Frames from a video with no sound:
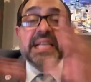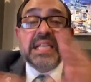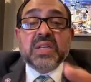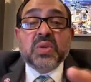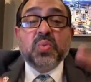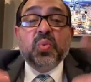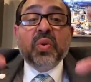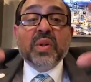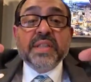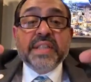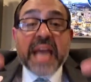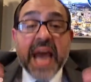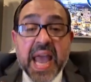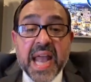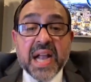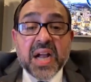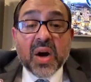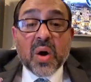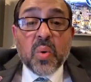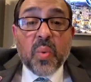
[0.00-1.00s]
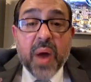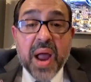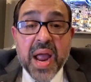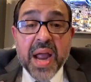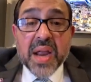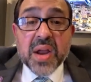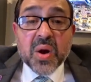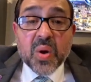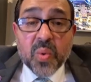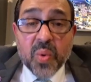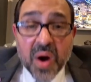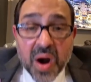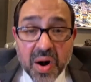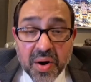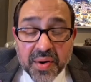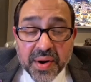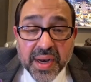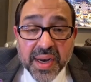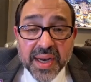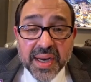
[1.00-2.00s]
will take away your
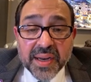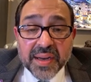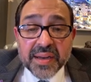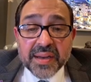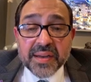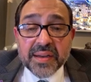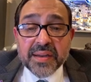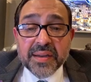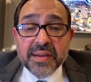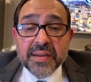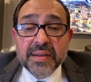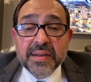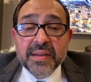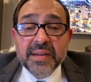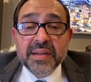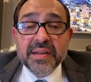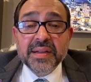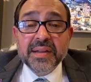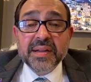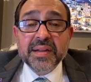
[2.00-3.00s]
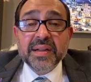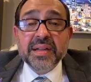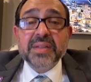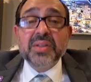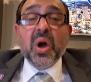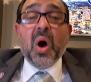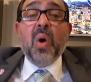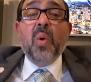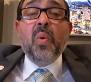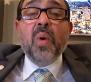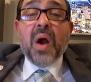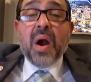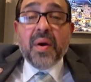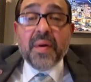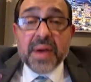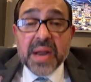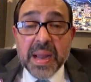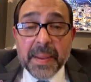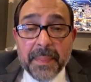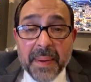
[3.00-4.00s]
worry. Don't
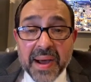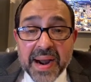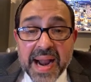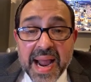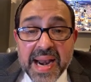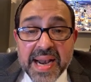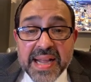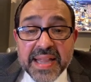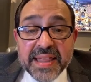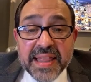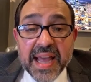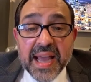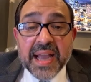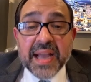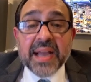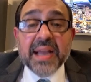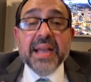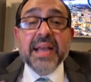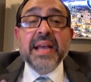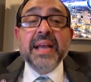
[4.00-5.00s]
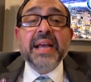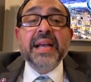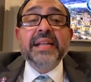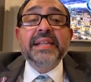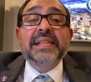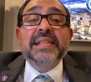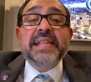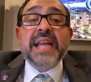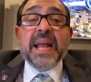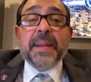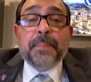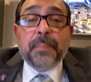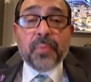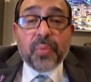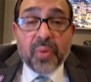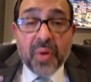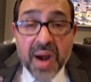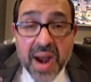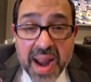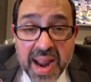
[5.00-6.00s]
worry about anything. Instead,
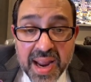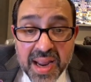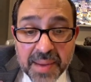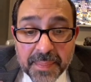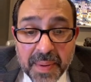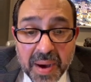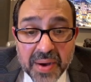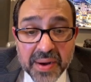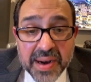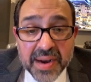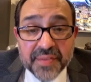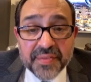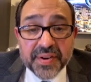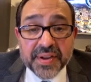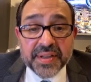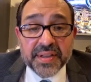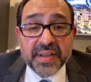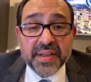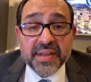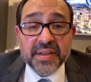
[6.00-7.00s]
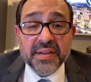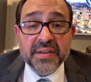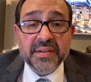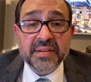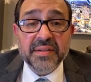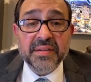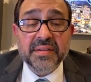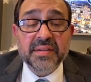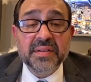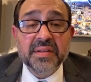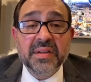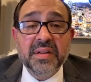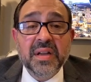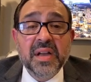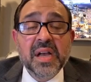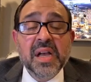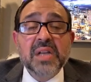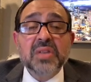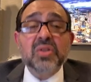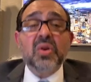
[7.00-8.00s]
pray about everything.
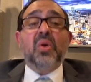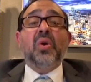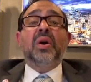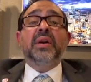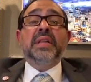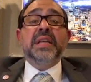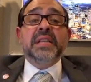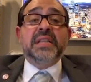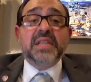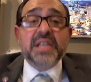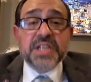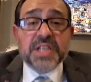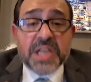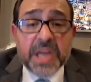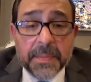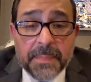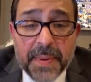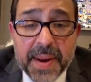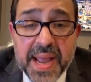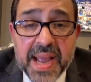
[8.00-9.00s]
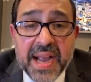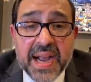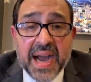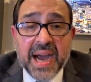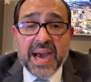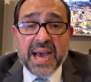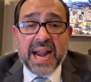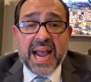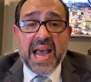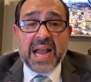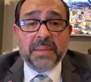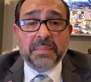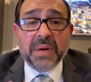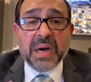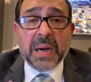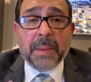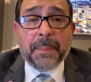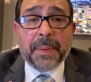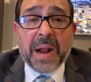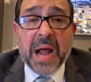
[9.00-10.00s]
So go di sa chibriga at
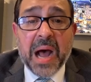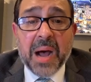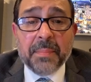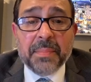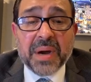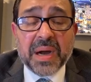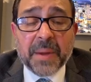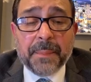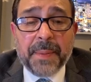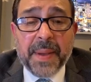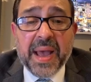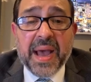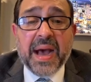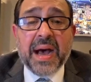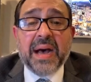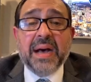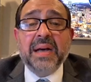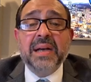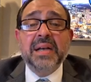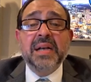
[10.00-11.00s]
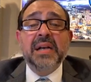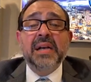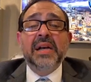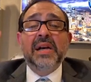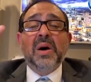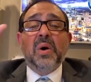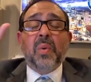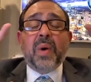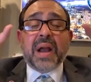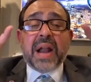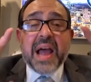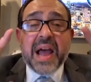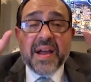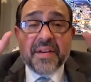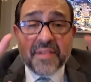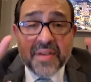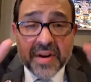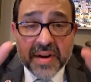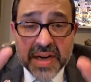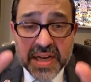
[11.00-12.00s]
magapra magapaya.
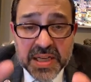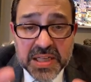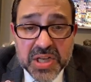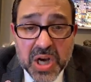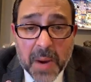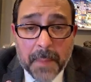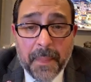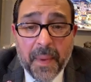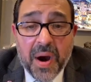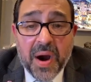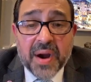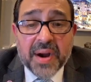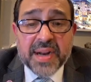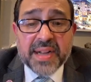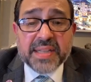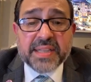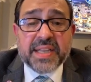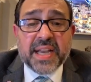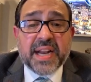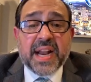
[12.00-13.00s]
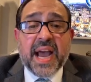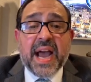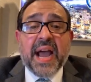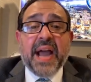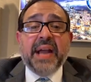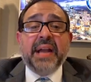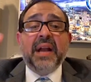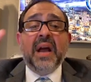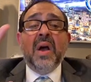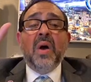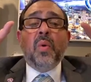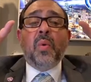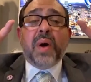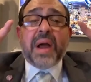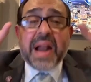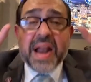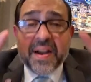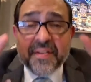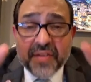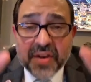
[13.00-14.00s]
Whatever is your burden tonight,
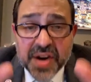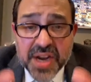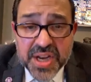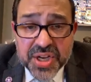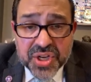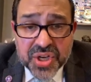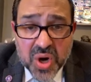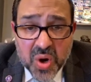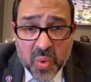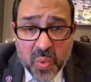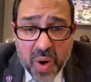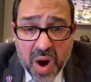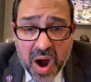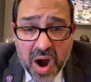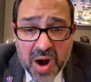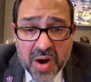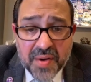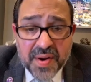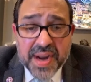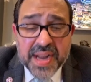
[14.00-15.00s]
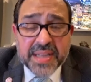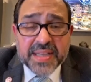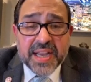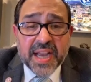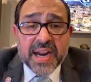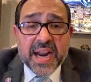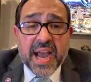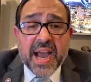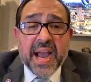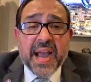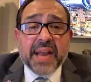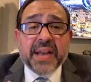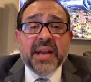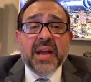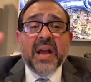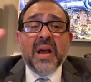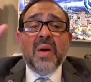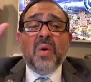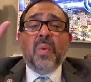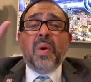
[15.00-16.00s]
whatever is your worry tonight,
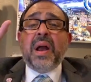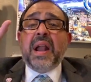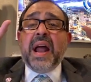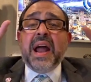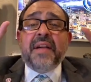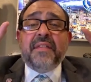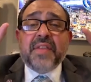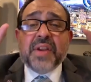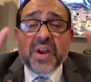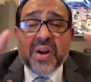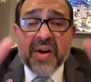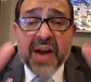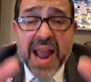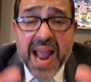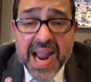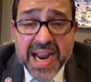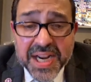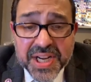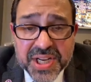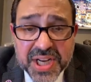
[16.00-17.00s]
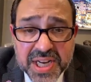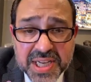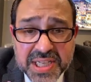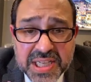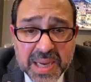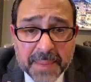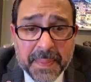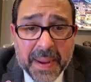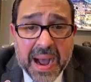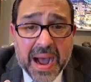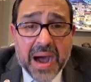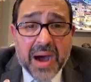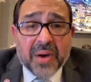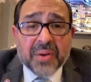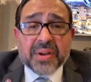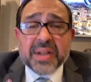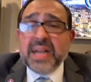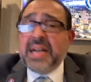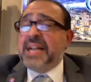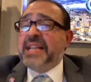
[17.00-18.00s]
whatever you're anxious
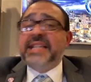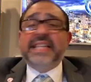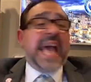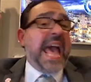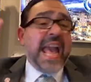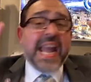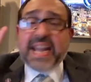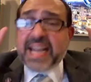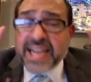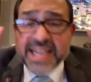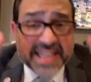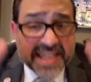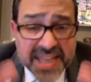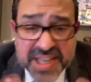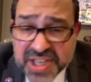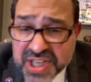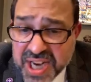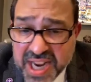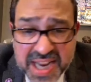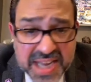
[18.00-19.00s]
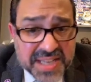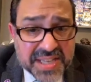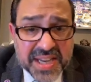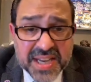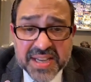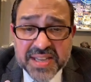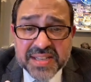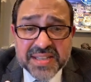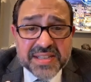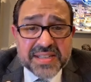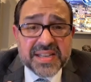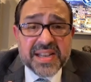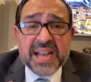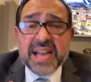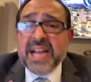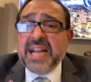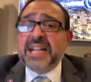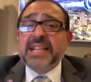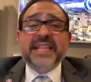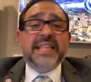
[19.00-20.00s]
about, take it to Jesus.
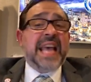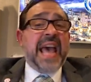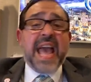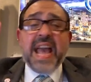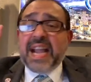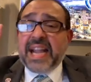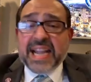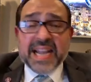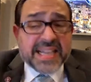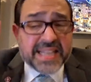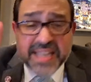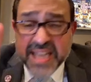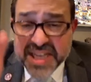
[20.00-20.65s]
Take it to